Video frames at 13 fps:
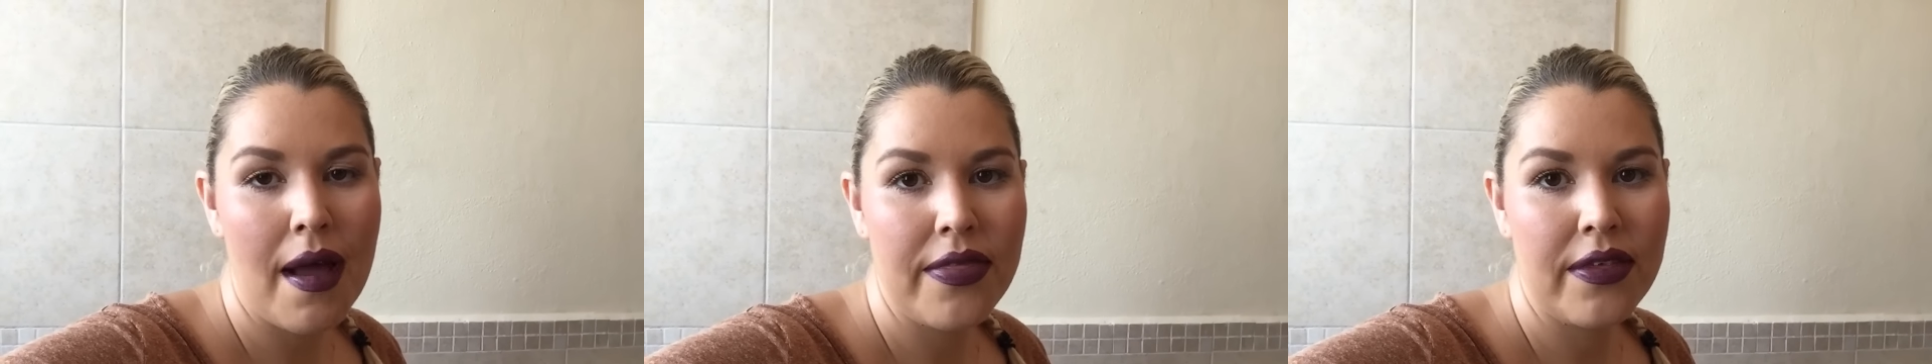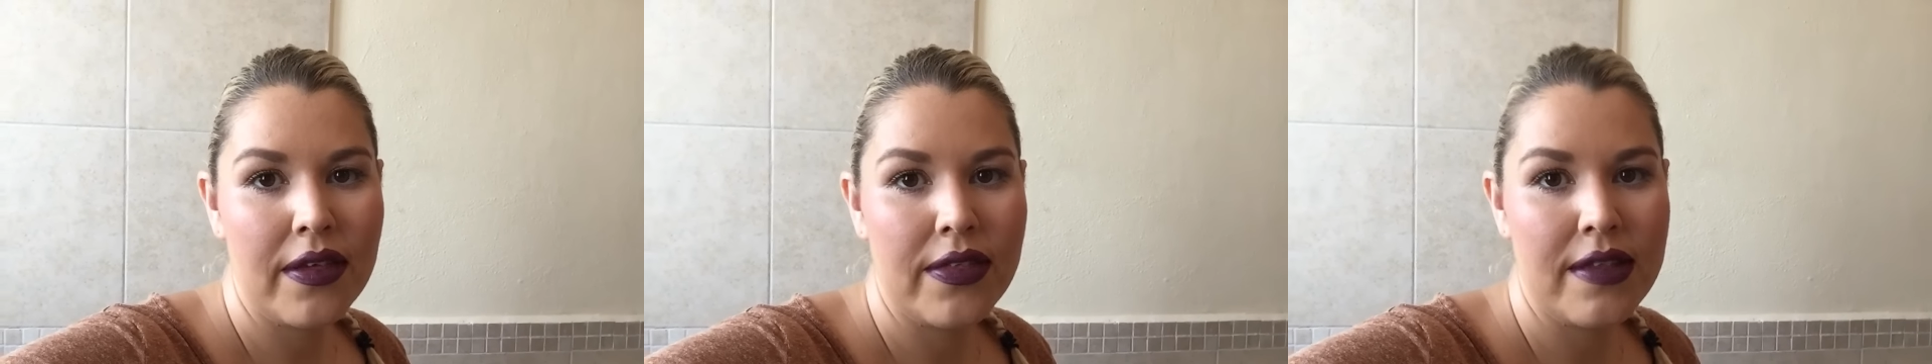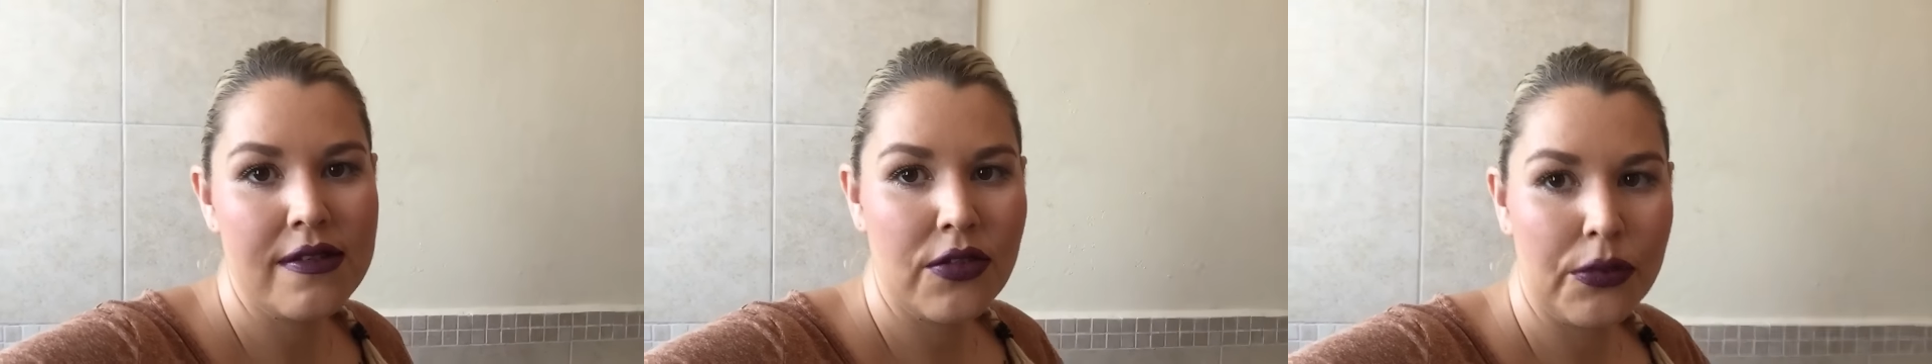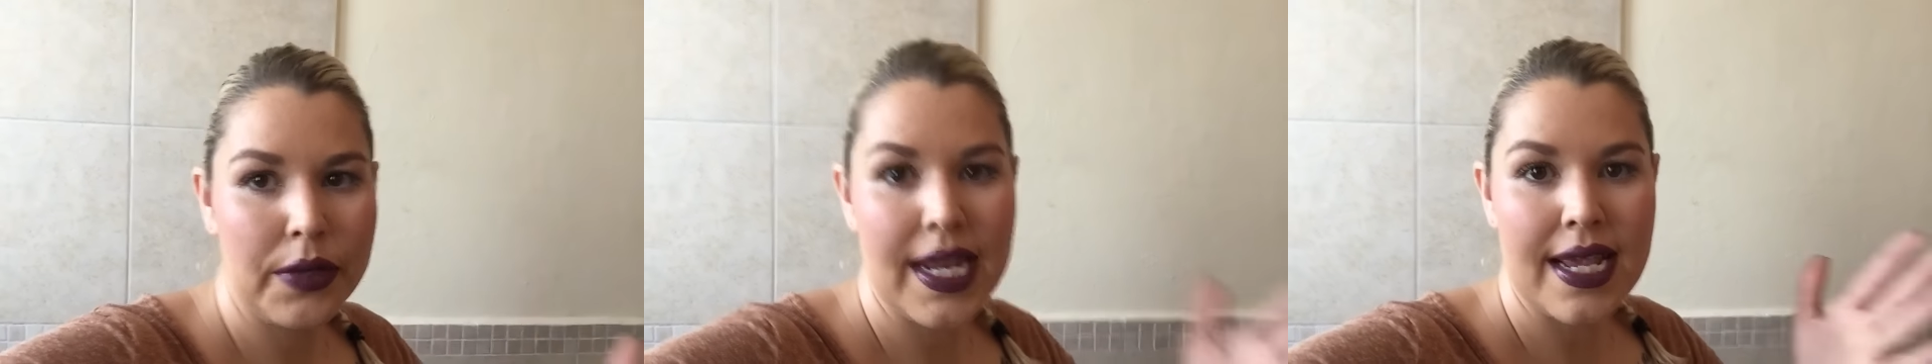I think these
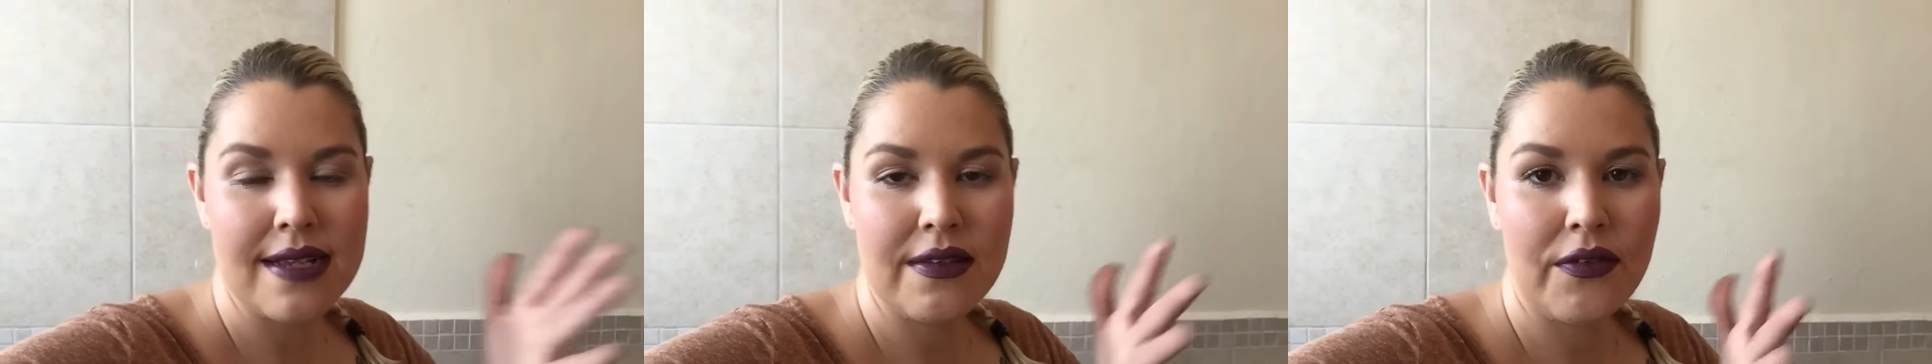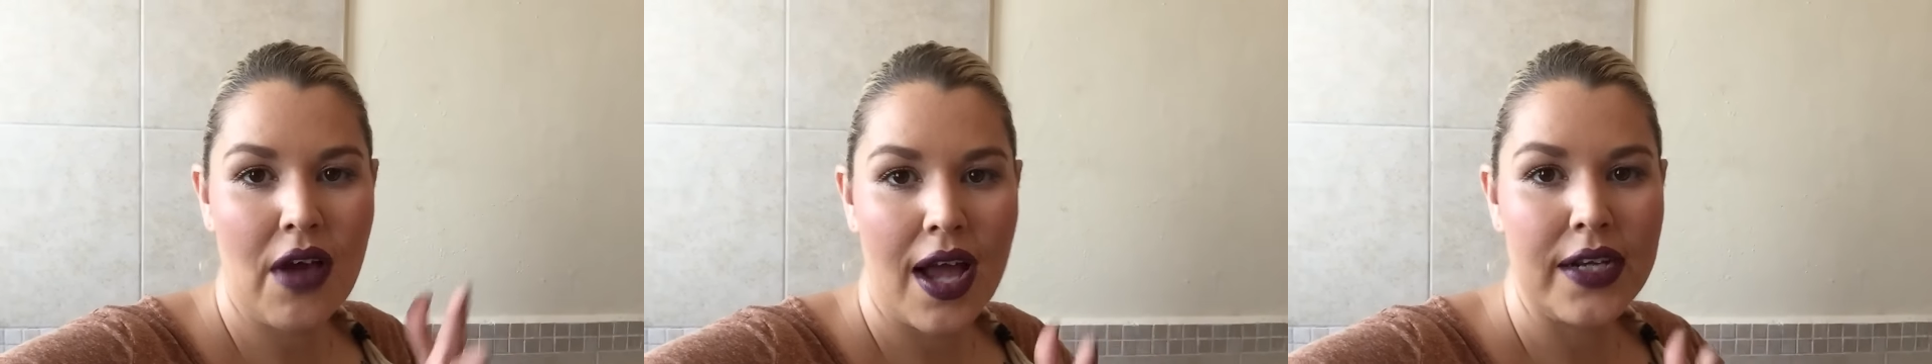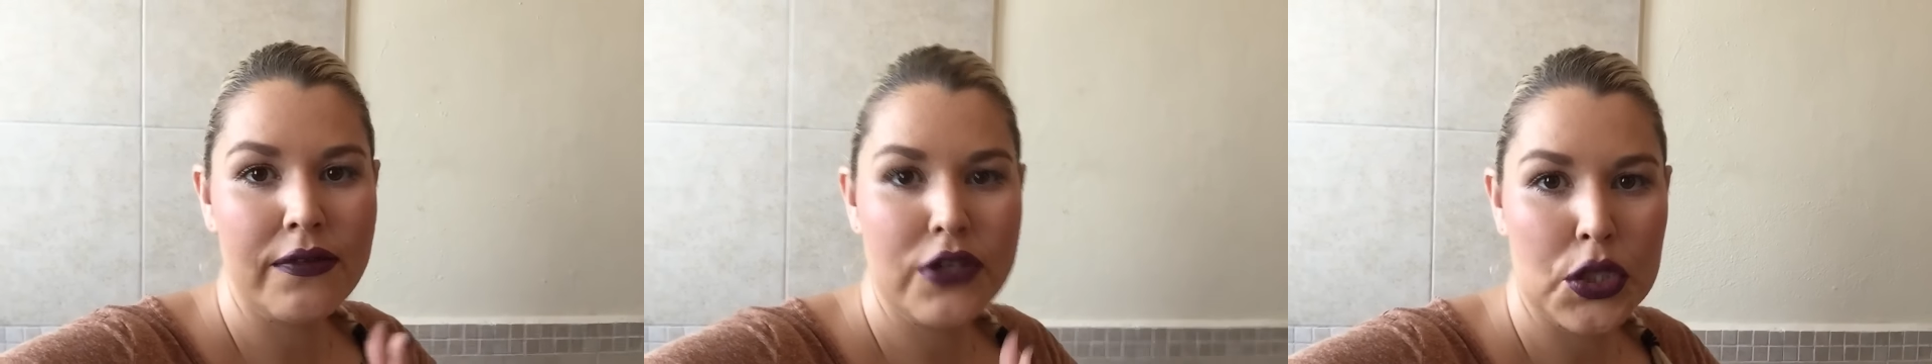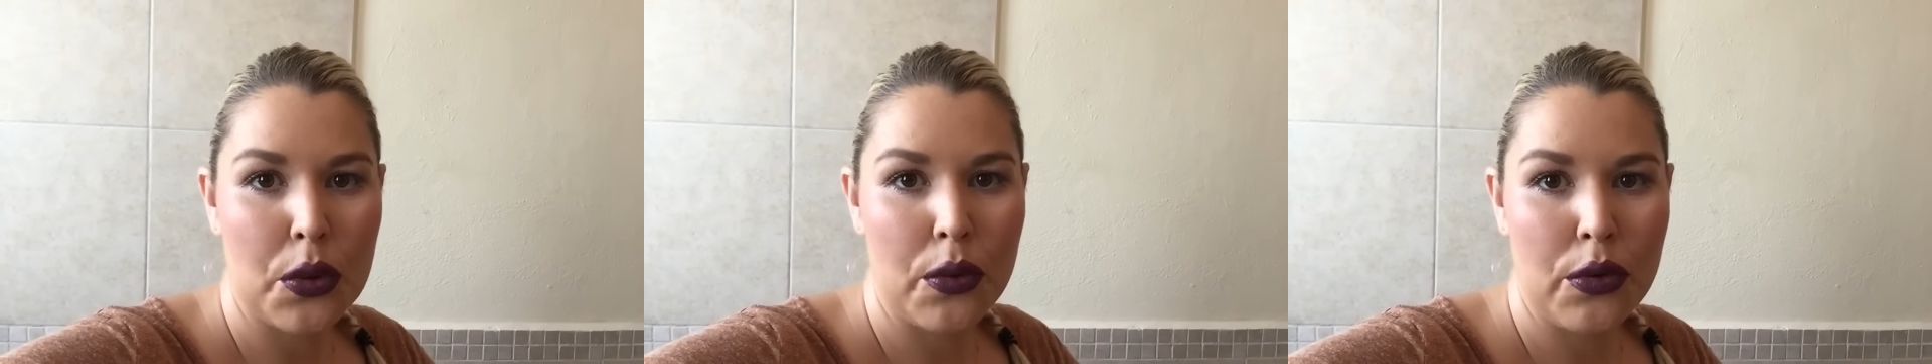3 days have kind of
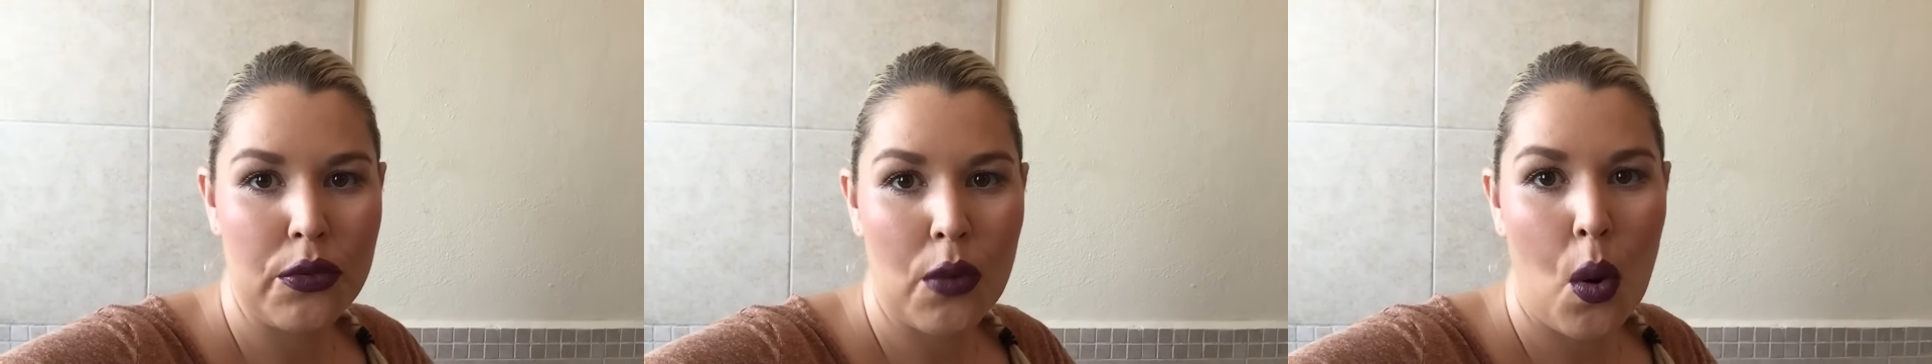shown you